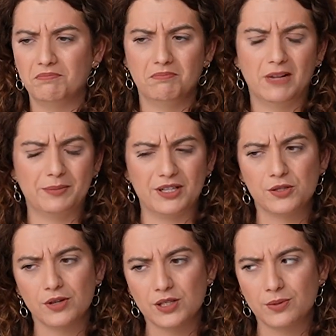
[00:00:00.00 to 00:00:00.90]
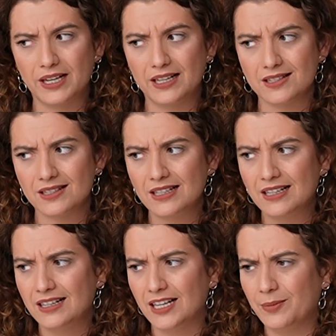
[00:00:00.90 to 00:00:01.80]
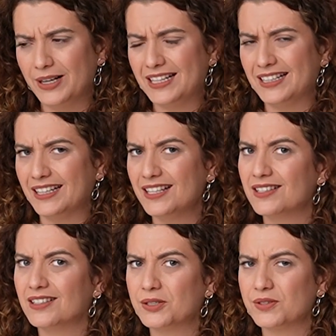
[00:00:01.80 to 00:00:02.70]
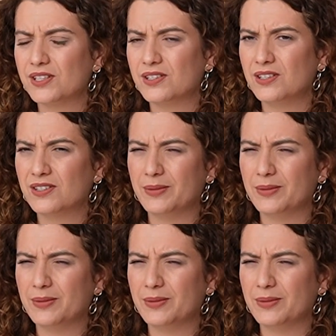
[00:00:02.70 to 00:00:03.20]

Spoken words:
Might be stress weight. Am I getting insulin resistance?